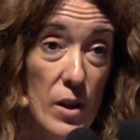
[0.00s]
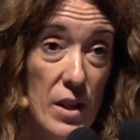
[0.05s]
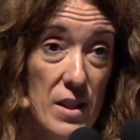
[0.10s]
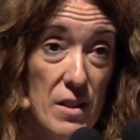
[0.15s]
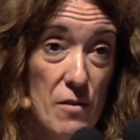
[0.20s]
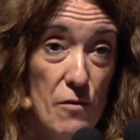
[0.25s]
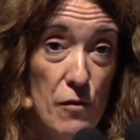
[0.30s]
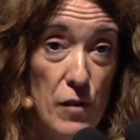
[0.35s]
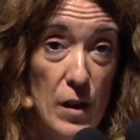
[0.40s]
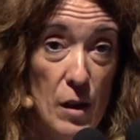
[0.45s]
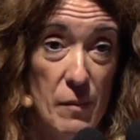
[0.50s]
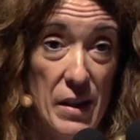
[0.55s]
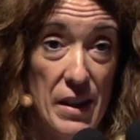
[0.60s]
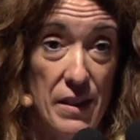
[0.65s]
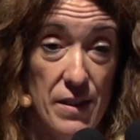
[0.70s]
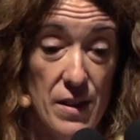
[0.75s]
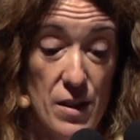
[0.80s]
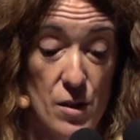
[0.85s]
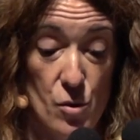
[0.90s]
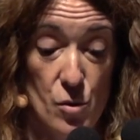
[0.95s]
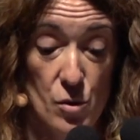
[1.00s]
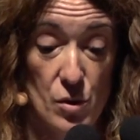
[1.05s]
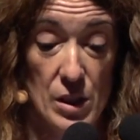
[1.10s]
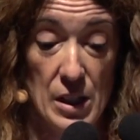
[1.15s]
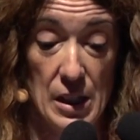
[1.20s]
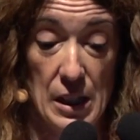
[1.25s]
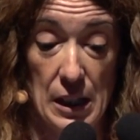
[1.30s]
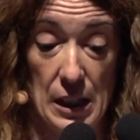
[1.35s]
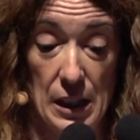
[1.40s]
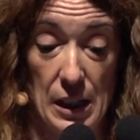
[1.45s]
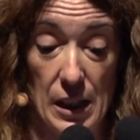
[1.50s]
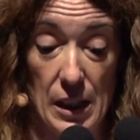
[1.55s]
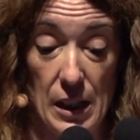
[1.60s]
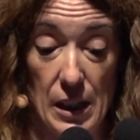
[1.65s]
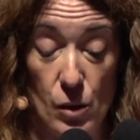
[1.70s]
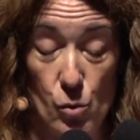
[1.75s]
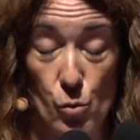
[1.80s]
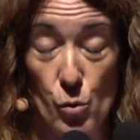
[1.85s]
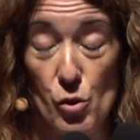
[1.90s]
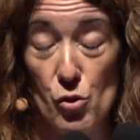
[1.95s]
one thing worsens the other
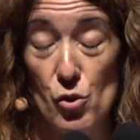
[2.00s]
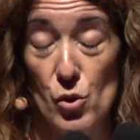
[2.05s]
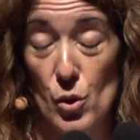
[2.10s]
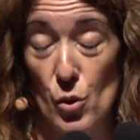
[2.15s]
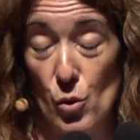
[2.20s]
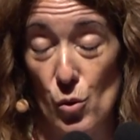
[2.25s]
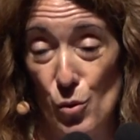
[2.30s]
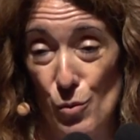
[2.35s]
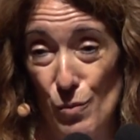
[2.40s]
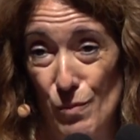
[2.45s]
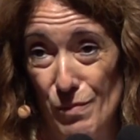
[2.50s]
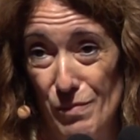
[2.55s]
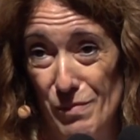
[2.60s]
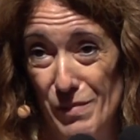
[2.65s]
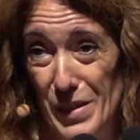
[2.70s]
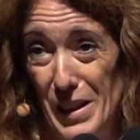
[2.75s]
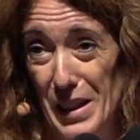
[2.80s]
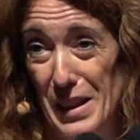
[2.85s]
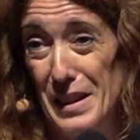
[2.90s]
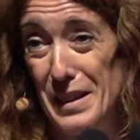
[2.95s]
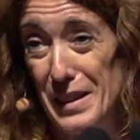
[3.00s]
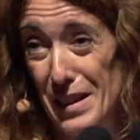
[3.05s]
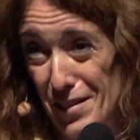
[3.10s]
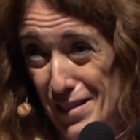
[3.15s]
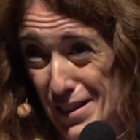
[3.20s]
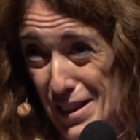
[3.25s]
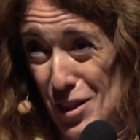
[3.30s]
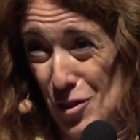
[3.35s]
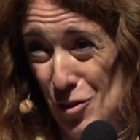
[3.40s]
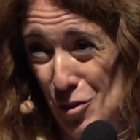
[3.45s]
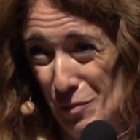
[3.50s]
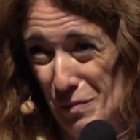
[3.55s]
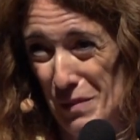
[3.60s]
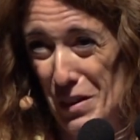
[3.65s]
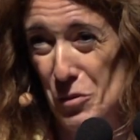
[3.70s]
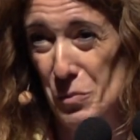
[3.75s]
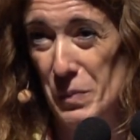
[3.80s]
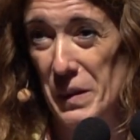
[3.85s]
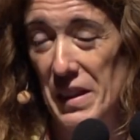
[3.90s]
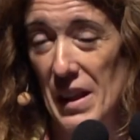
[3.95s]
one, because whenever there is
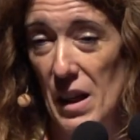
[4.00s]
inflammation,